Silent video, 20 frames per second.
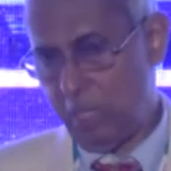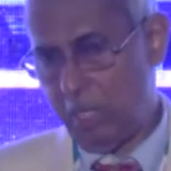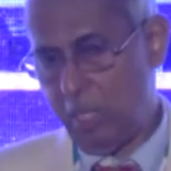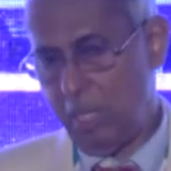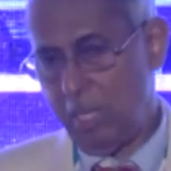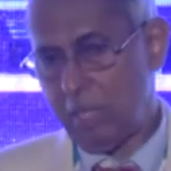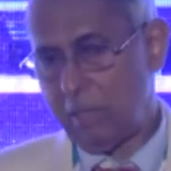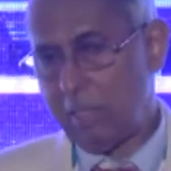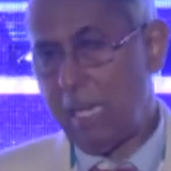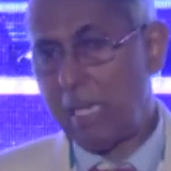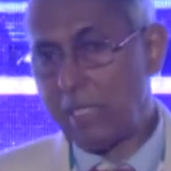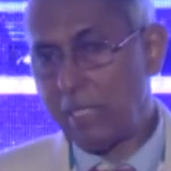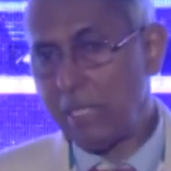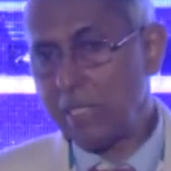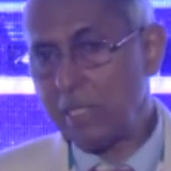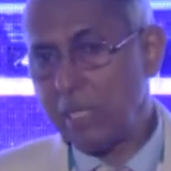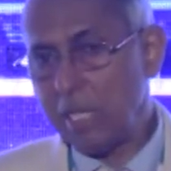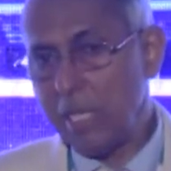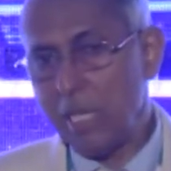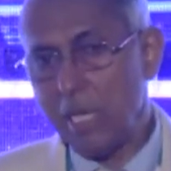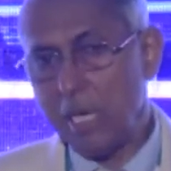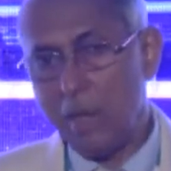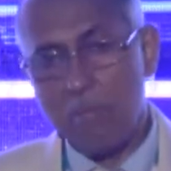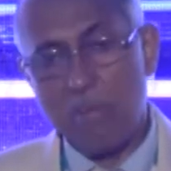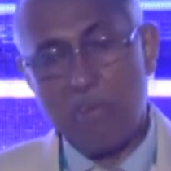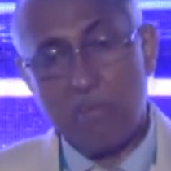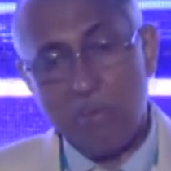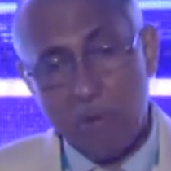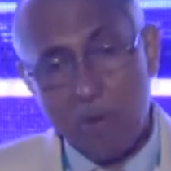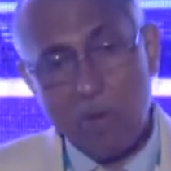That is,
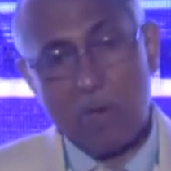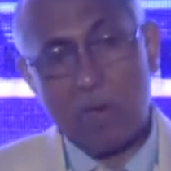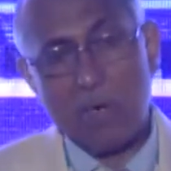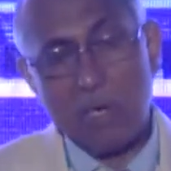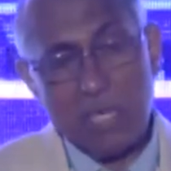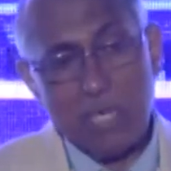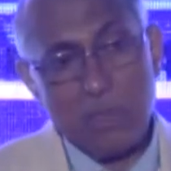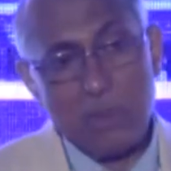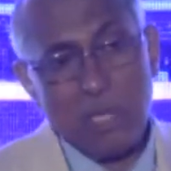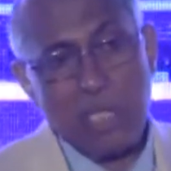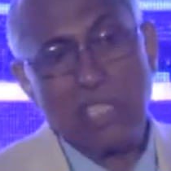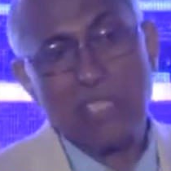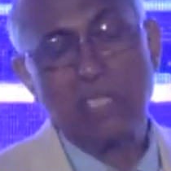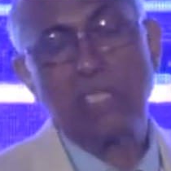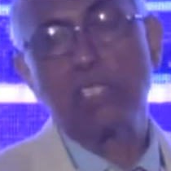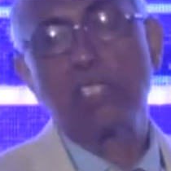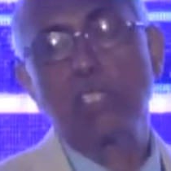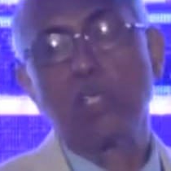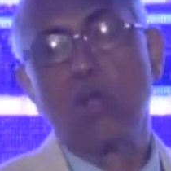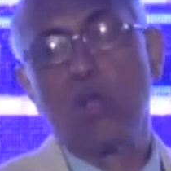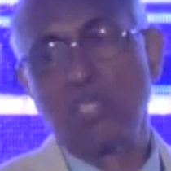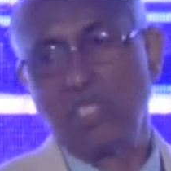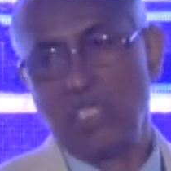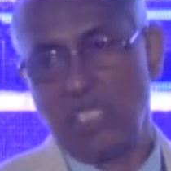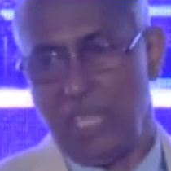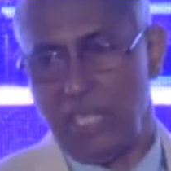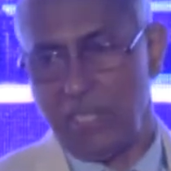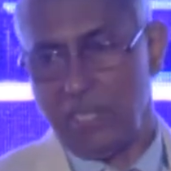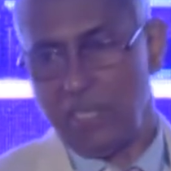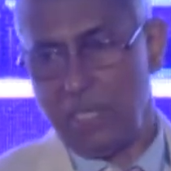before you reach this shock
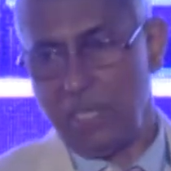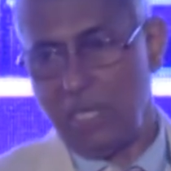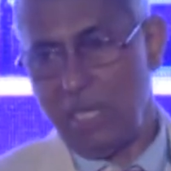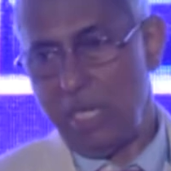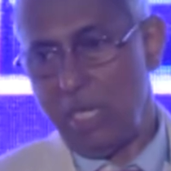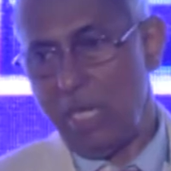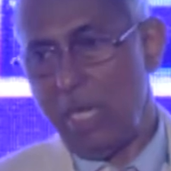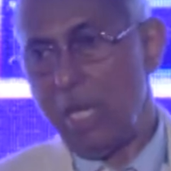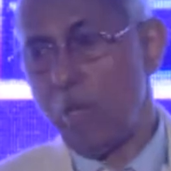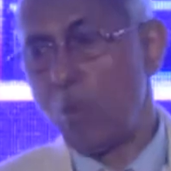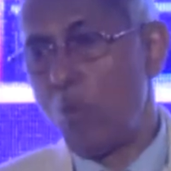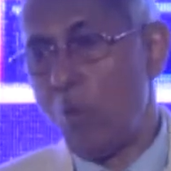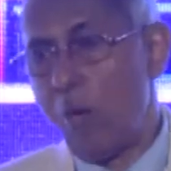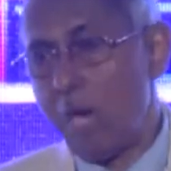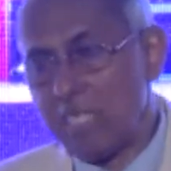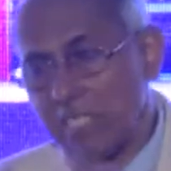stage, once